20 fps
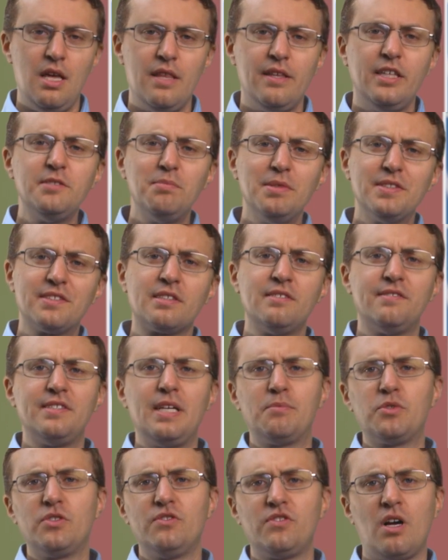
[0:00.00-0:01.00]
These
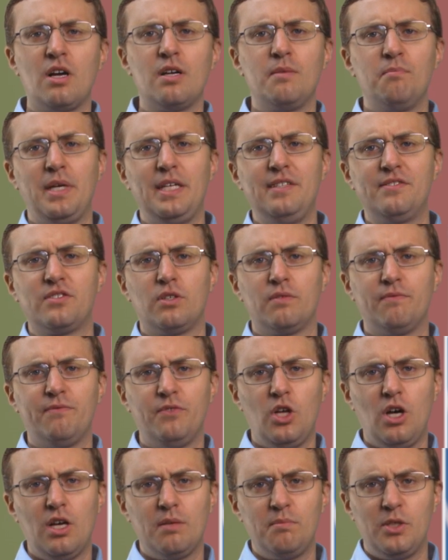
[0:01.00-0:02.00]
misconceptions aren't based on
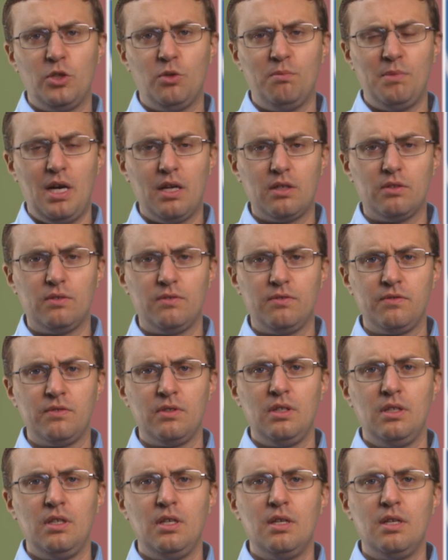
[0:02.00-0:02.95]
flawed mental models,